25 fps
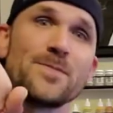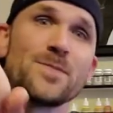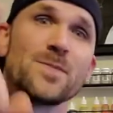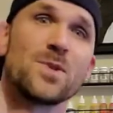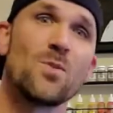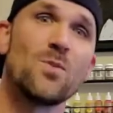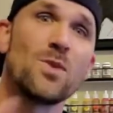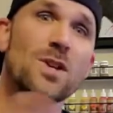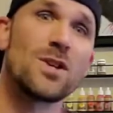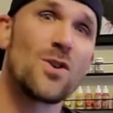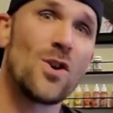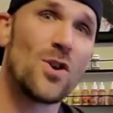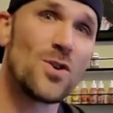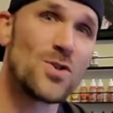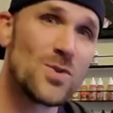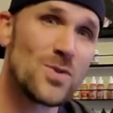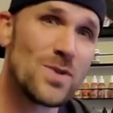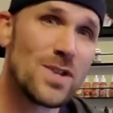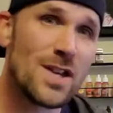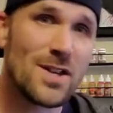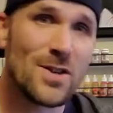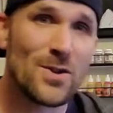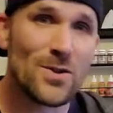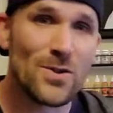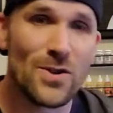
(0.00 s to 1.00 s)
we can also
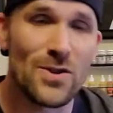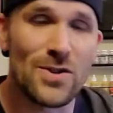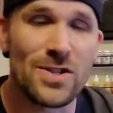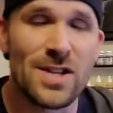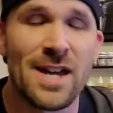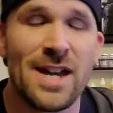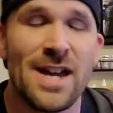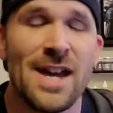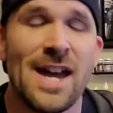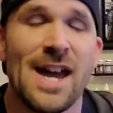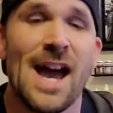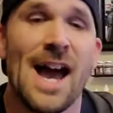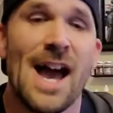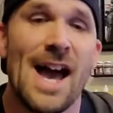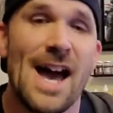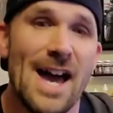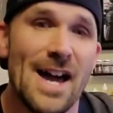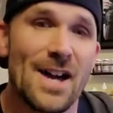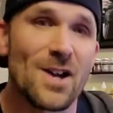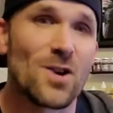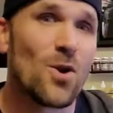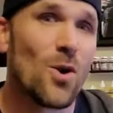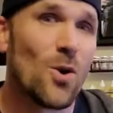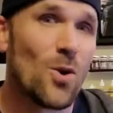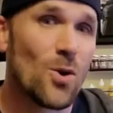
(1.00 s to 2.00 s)
take a look at
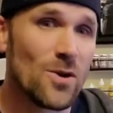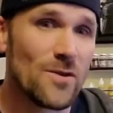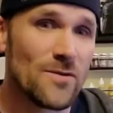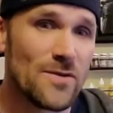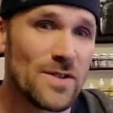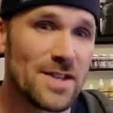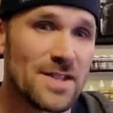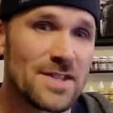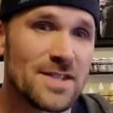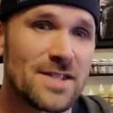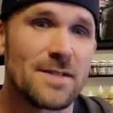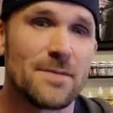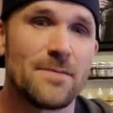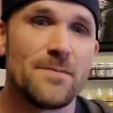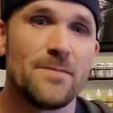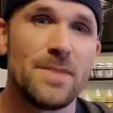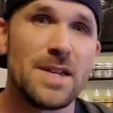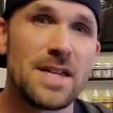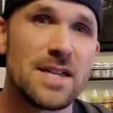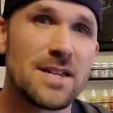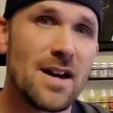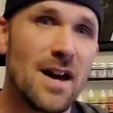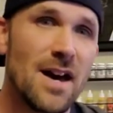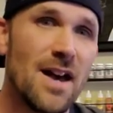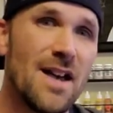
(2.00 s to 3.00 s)
Corvus.
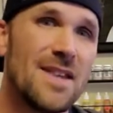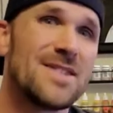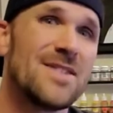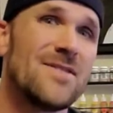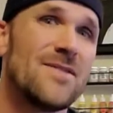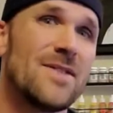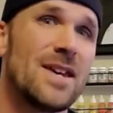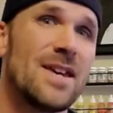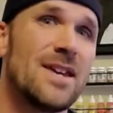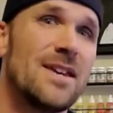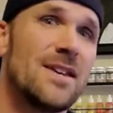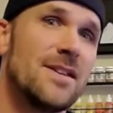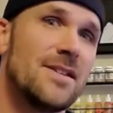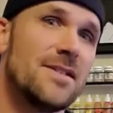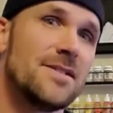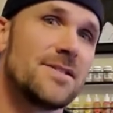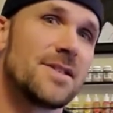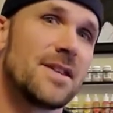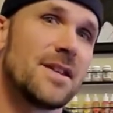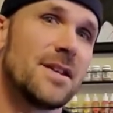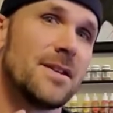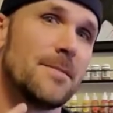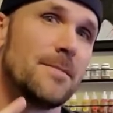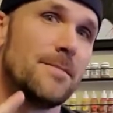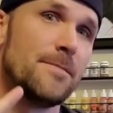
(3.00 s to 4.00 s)
Because of his
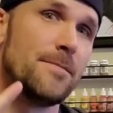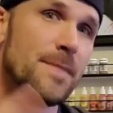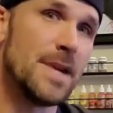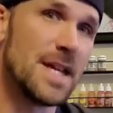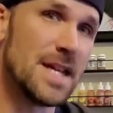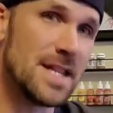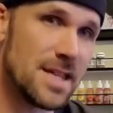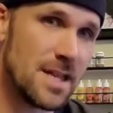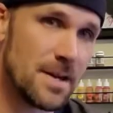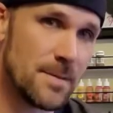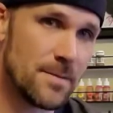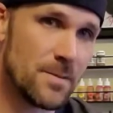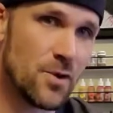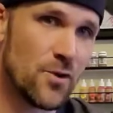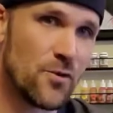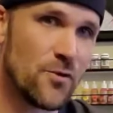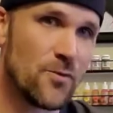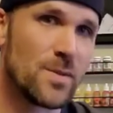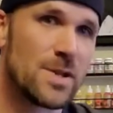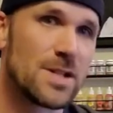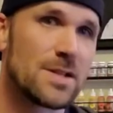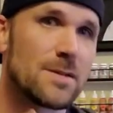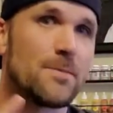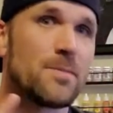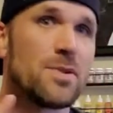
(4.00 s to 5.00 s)
medium
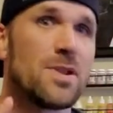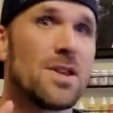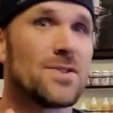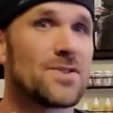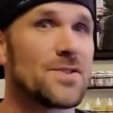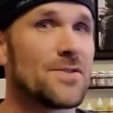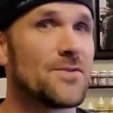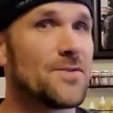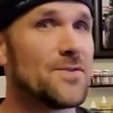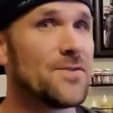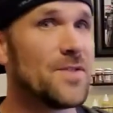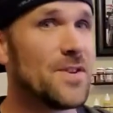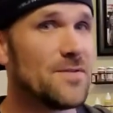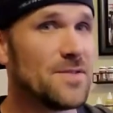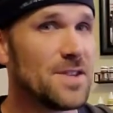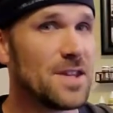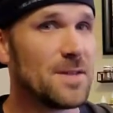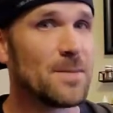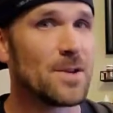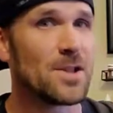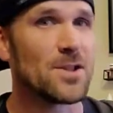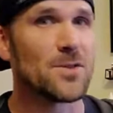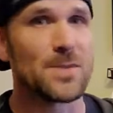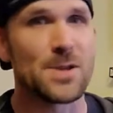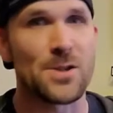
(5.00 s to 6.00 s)
movement plus a
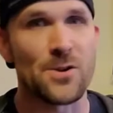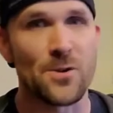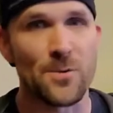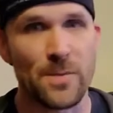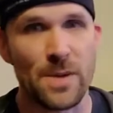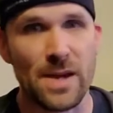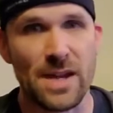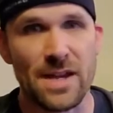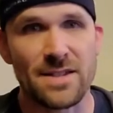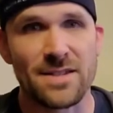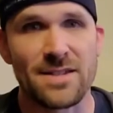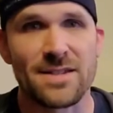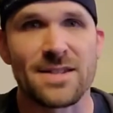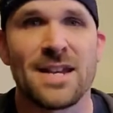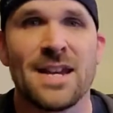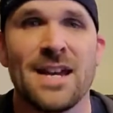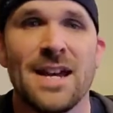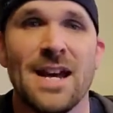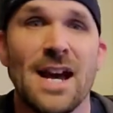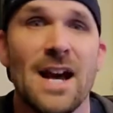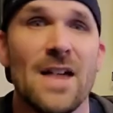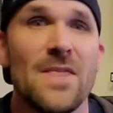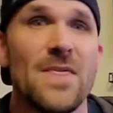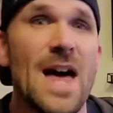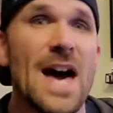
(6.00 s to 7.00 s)
50mm base,
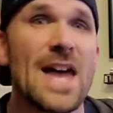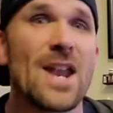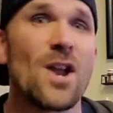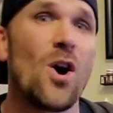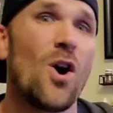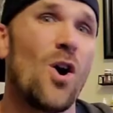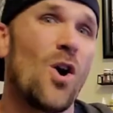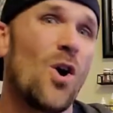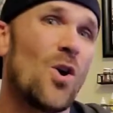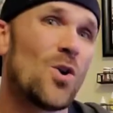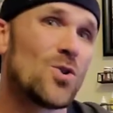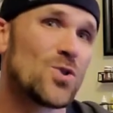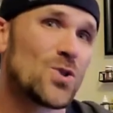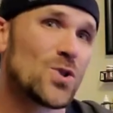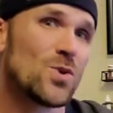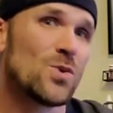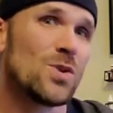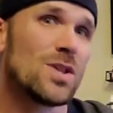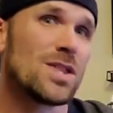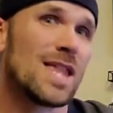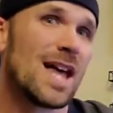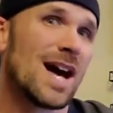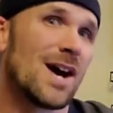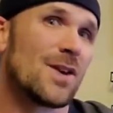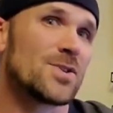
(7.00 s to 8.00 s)
that also
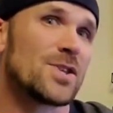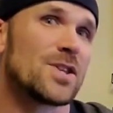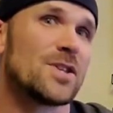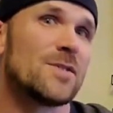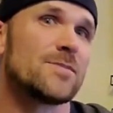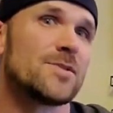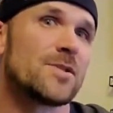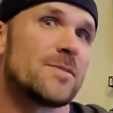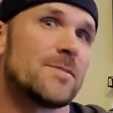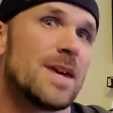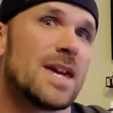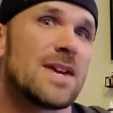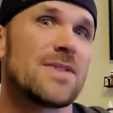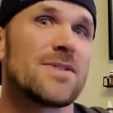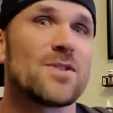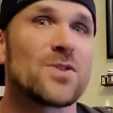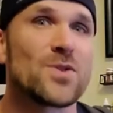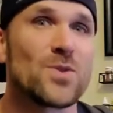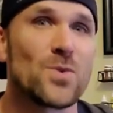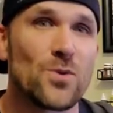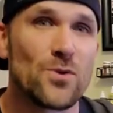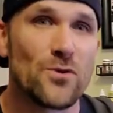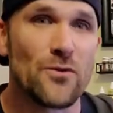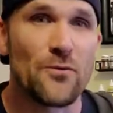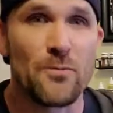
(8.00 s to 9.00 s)
allows him to make this
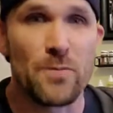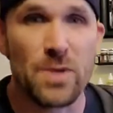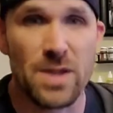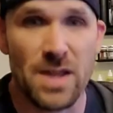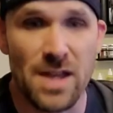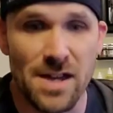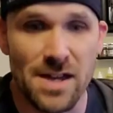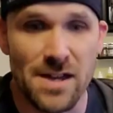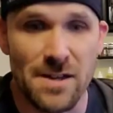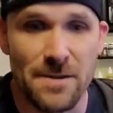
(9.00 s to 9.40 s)
sort of play.